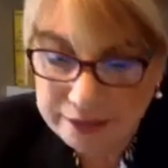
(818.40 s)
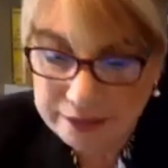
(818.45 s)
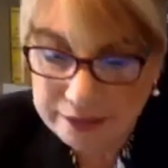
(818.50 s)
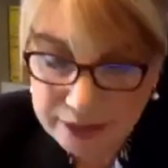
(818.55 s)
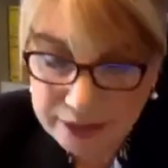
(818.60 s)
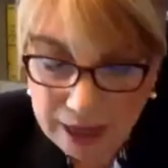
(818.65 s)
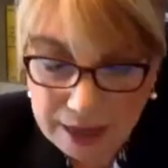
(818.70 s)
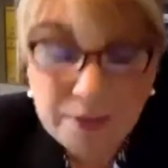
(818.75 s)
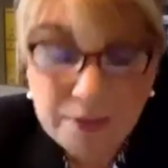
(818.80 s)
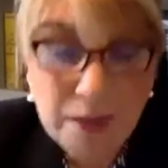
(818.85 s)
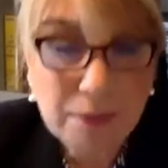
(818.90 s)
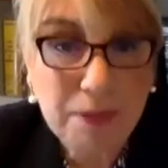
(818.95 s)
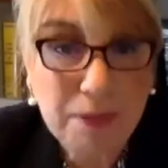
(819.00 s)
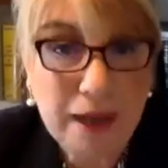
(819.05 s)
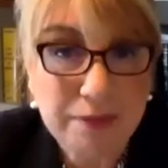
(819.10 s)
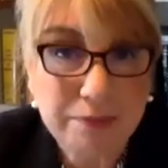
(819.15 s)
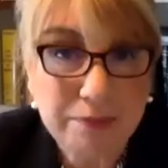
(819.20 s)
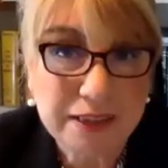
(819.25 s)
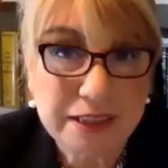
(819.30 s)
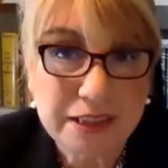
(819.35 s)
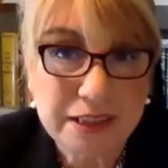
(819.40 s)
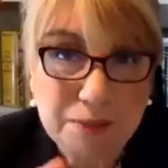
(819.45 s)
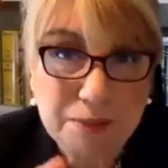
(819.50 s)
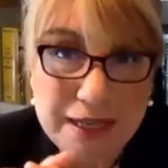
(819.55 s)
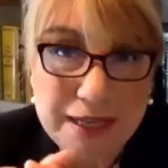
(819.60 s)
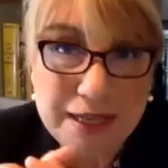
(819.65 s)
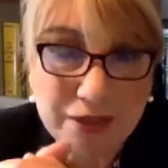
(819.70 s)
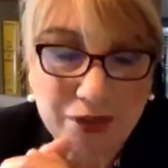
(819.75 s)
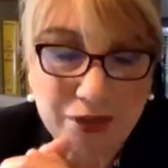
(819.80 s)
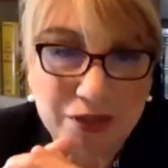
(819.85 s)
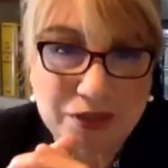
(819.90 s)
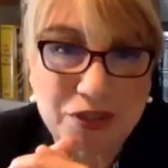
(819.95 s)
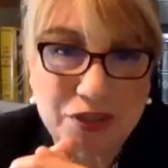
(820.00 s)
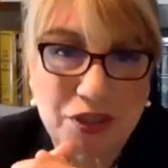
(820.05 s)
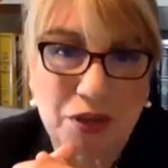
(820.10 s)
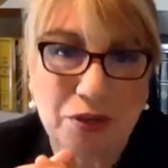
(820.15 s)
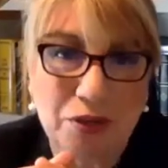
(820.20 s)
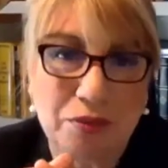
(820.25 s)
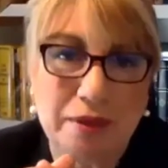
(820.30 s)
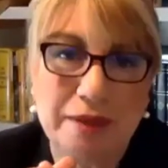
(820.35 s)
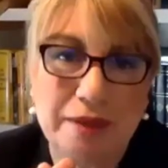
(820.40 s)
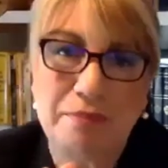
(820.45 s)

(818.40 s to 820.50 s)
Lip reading: I'm a public speaker, so